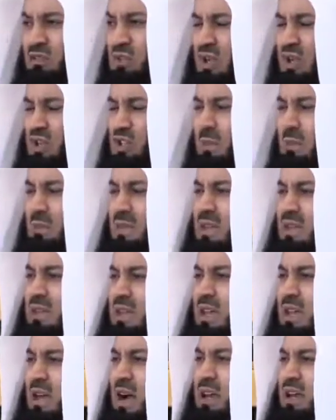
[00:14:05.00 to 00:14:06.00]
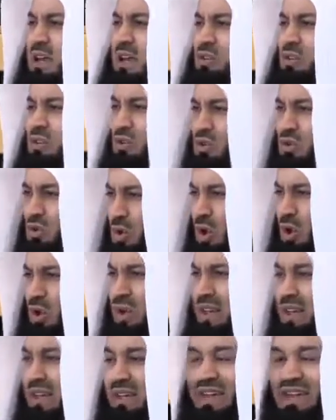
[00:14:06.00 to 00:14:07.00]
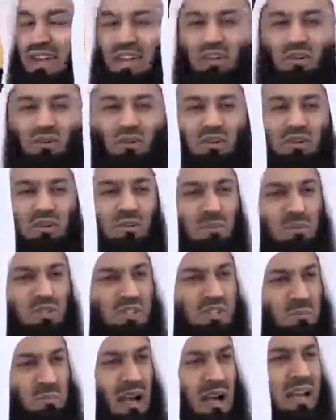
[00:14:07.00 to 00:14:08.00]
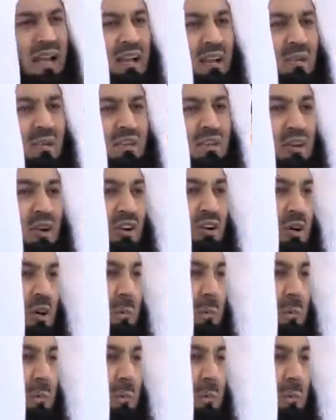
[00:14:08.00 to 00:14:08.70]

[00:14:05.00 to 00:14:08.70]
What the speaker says: of worship that they are enjoying. You smile when you are